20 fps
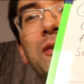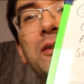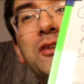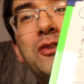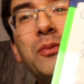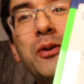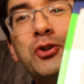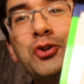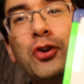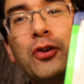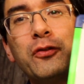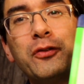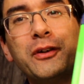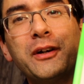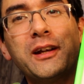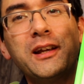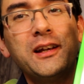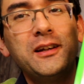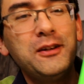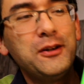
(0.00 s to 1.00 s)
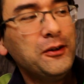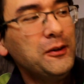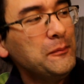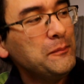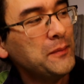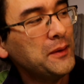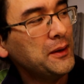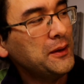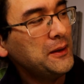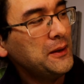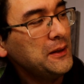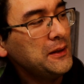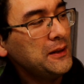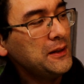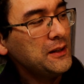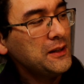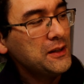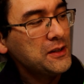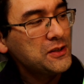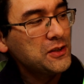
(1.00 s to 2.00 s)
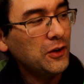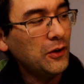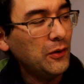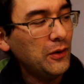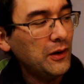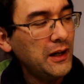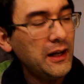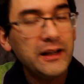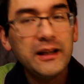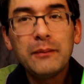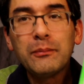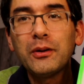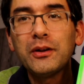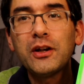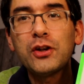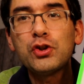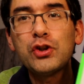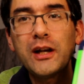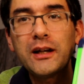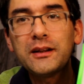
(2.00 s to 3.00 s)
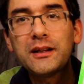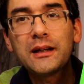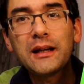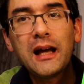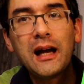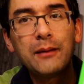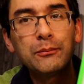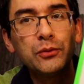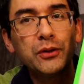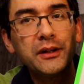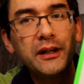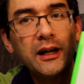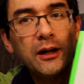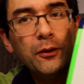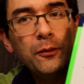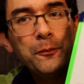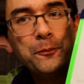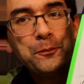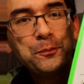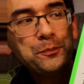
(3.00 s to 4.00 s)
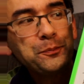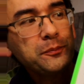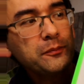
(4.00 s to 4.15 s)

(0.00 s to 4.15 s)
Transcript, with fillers: to switch over again here. So, and I'm going to check the camera now.